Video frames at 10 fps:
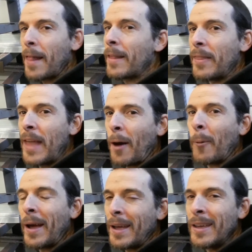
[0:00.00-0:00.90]
And that
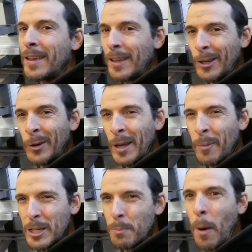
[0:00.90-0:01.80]
way, you don't get
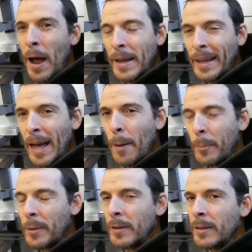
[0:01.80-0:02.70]
much binding up.